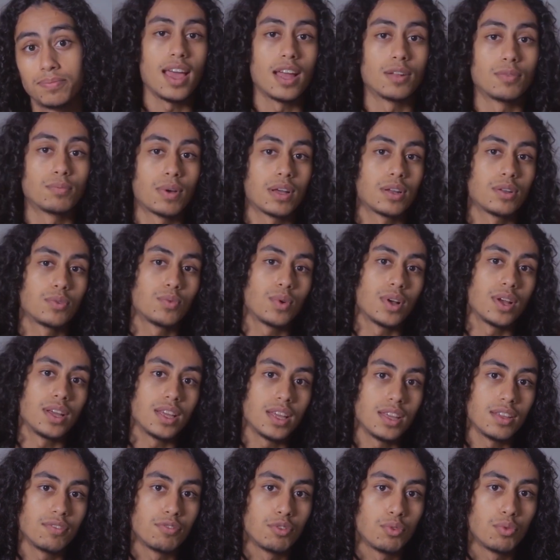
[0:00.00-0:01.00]
And by the way,
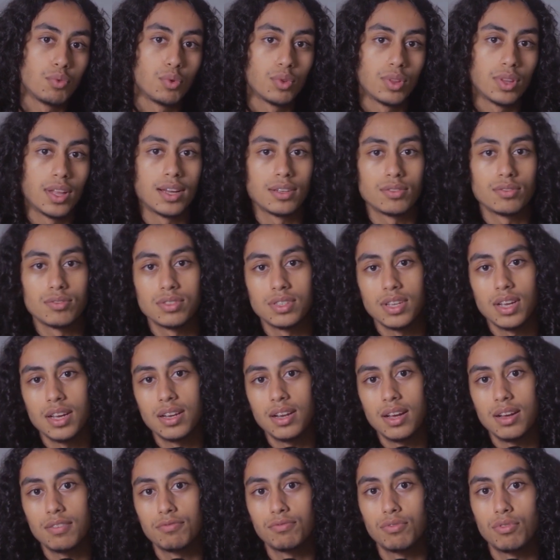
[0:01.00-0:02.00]
if you would like to
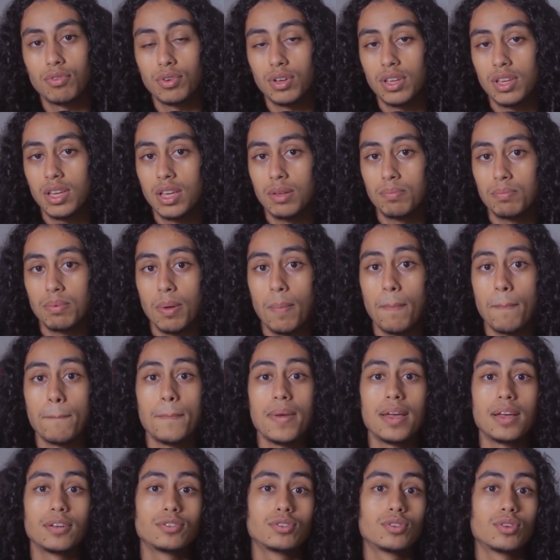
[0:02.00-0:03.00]
sign up for Keap,
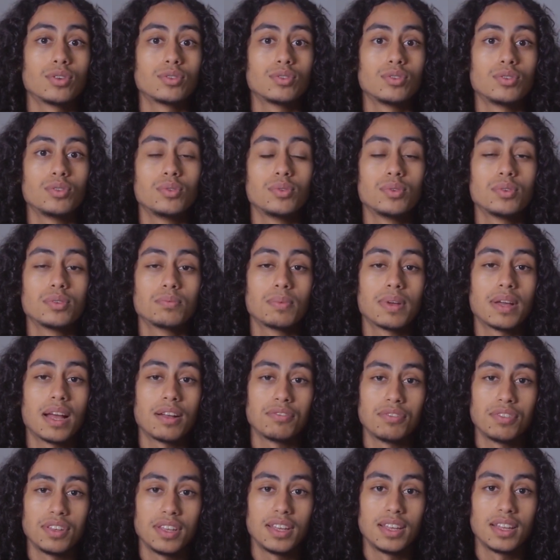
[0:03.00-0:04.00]
make sure to use my
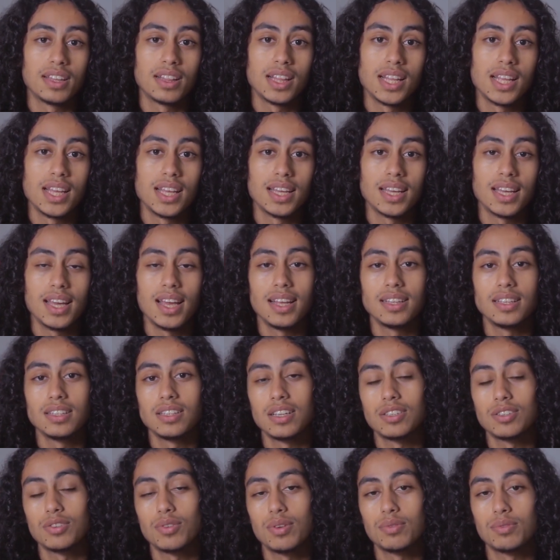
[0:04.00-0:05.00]
affiliate link in the
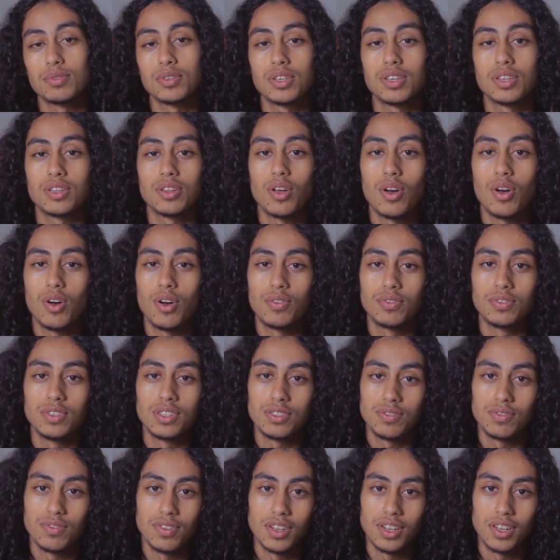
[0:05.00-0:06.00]
description of
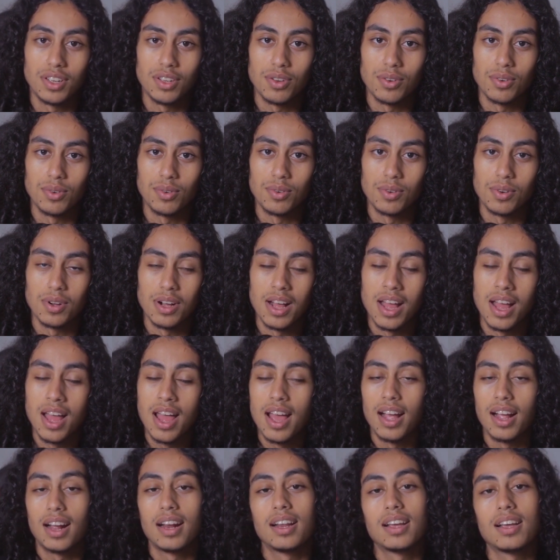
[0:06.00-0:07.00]
this video.
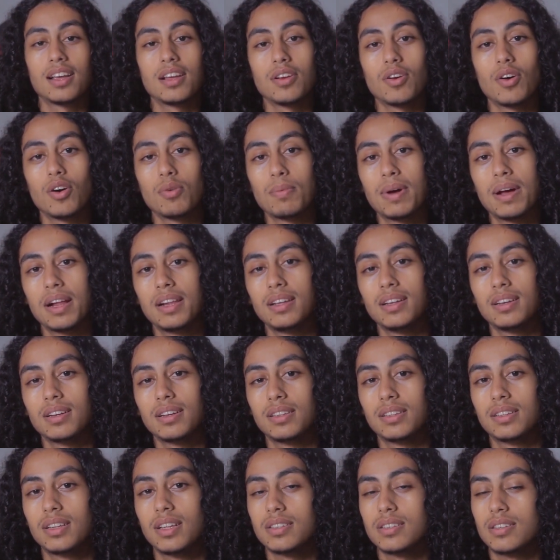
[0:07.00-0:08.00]
Clicking on my
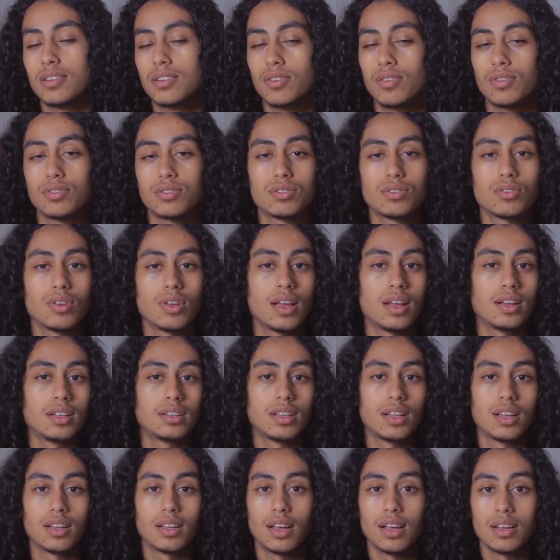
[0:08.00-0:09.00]
link doesn't cost you
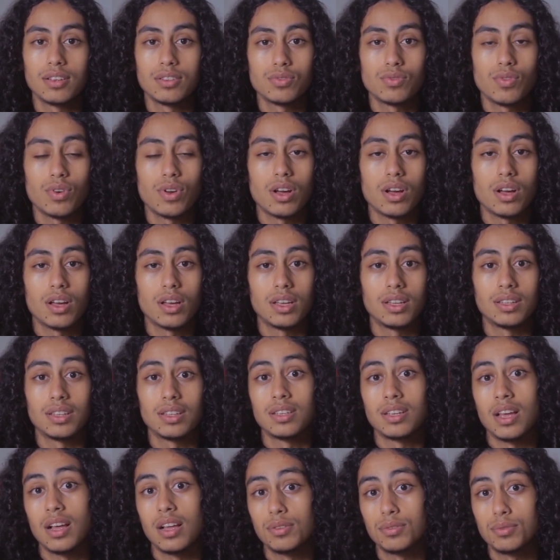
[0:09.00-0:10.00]
anything extra and
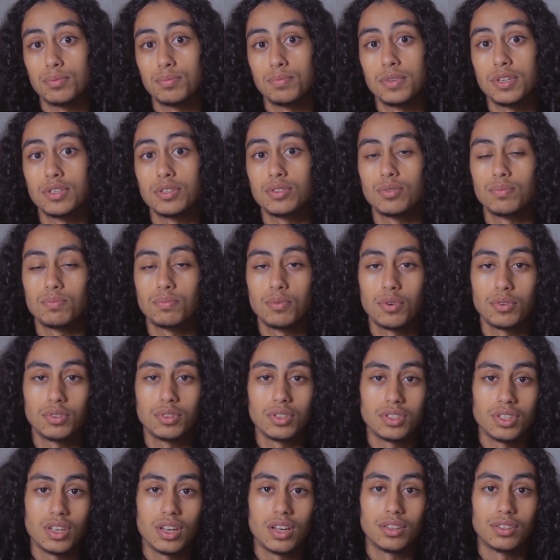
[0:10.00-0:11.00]
it helps me support
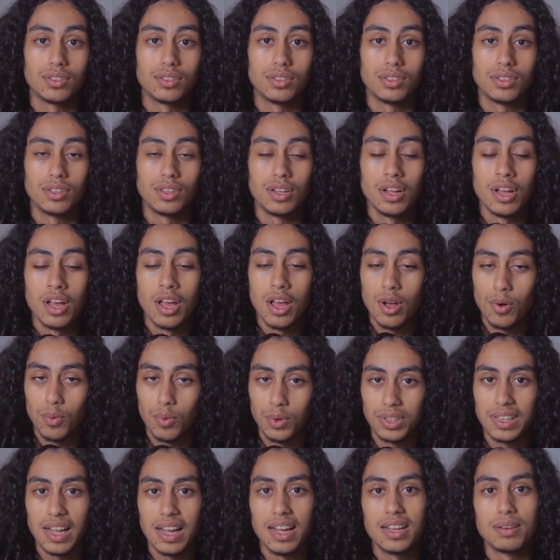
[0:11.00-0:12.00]
the channel.
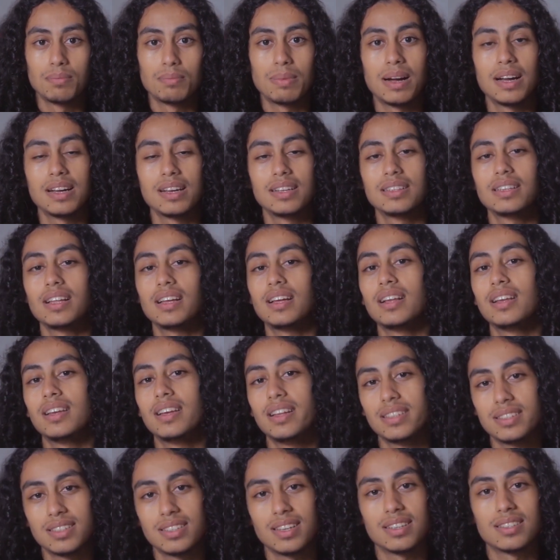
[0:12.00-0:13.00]
With that in mind,
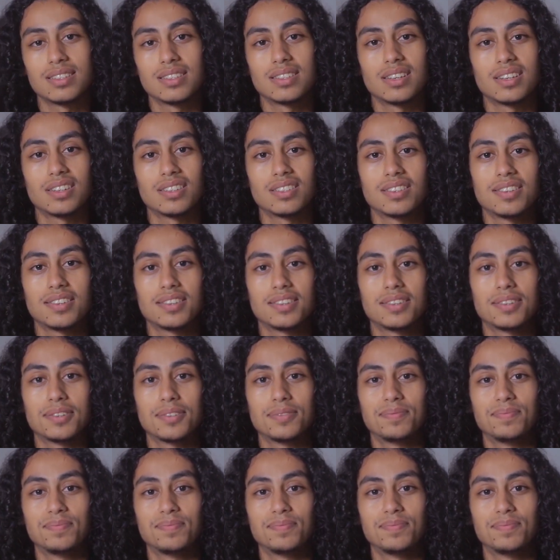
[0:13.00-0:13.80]
let's get started.